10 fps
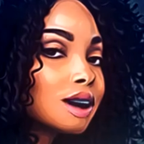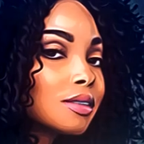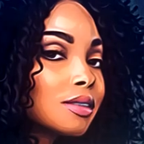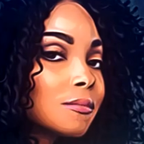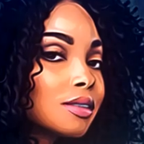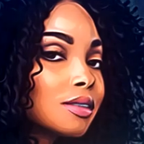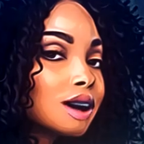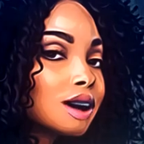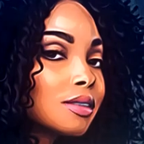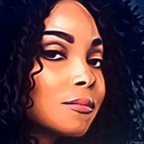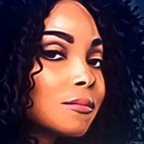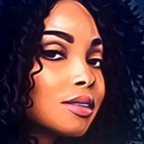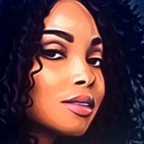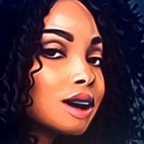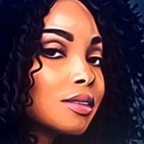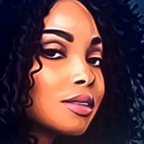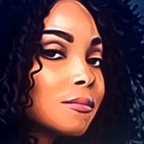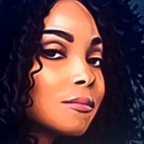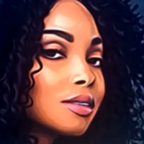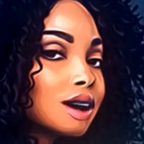You just sat here and twisted
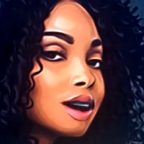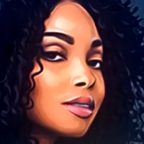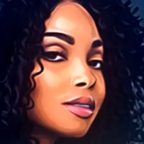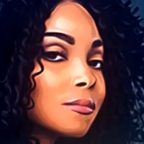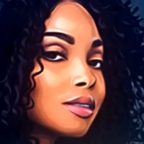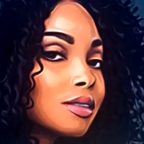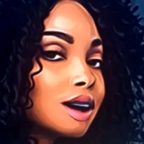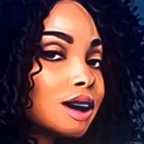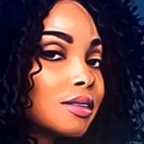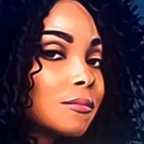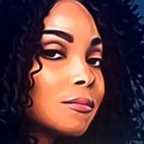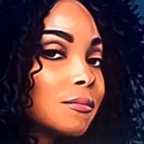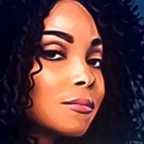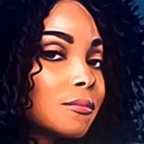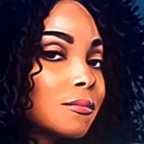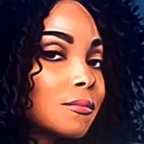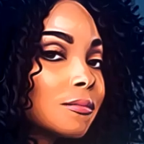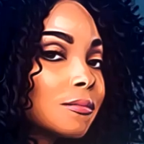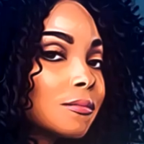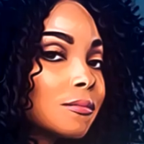this whole thing back on
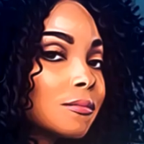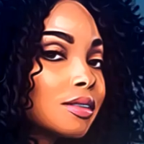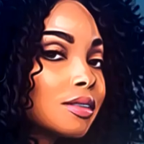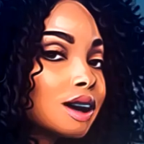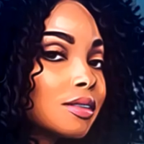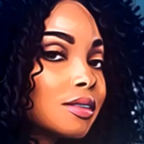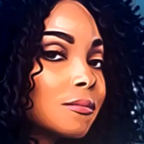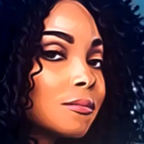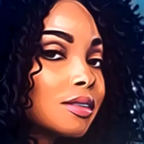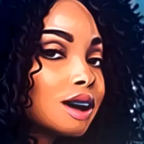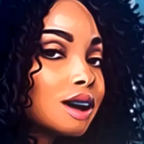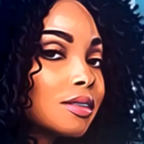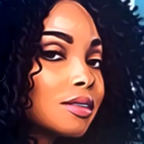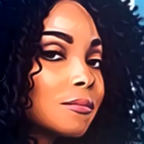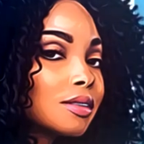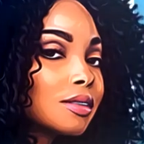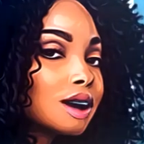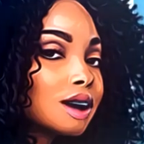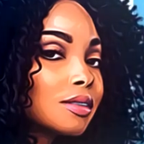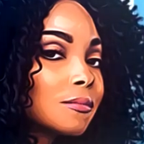Justin. That was the premise
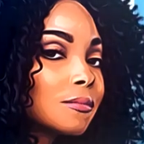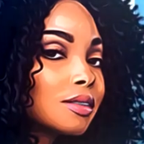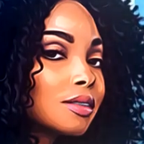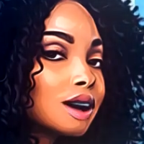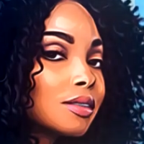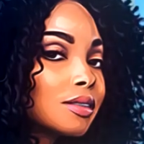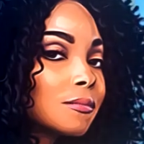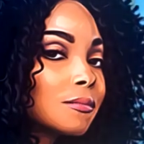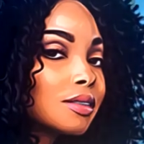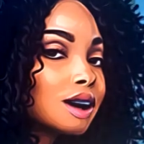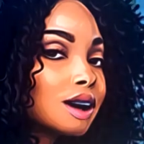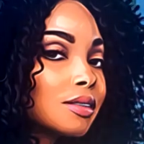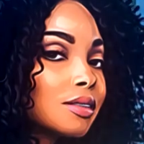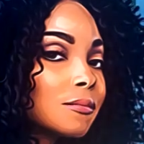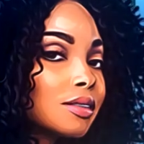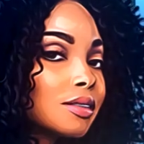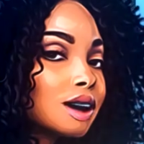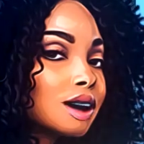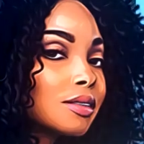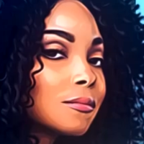of the dinner. Everyone was sitting
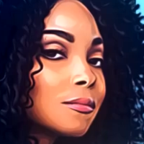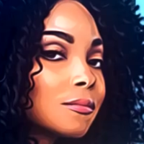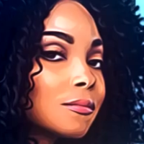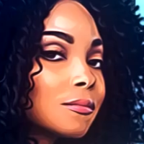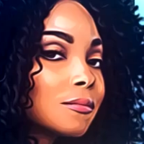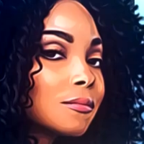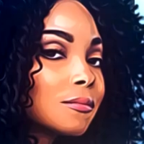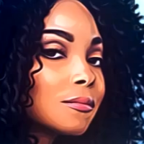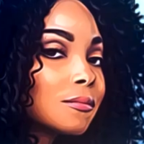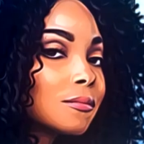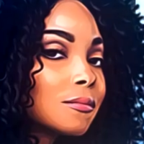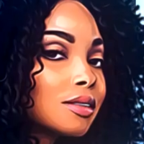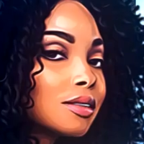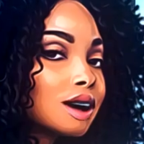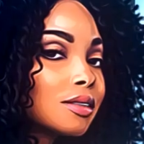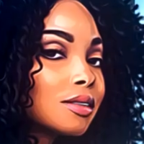around talking about their progress.